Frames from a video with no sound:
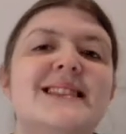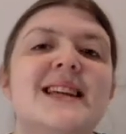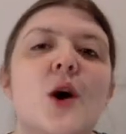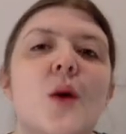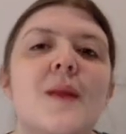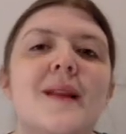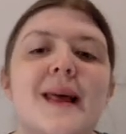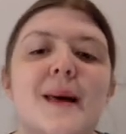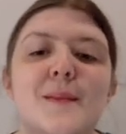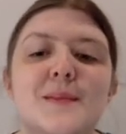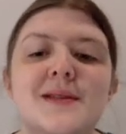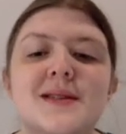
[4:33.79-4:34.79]
on the
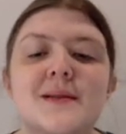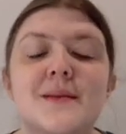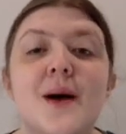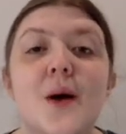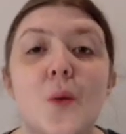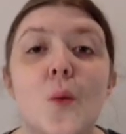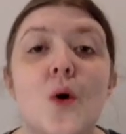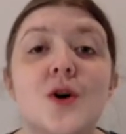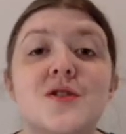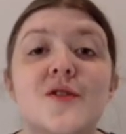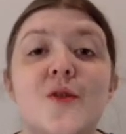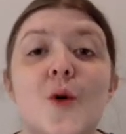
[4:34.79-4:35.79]
lips, was a
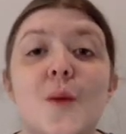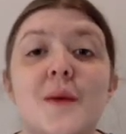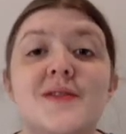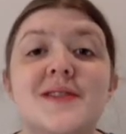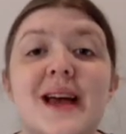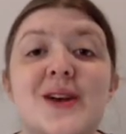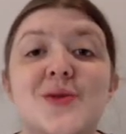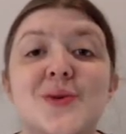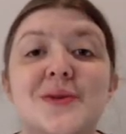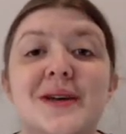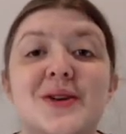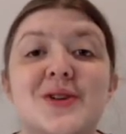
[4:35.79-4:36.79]
form of sexual
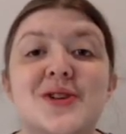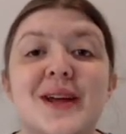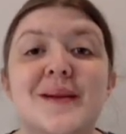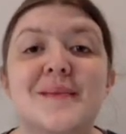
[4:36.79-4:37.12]
touching.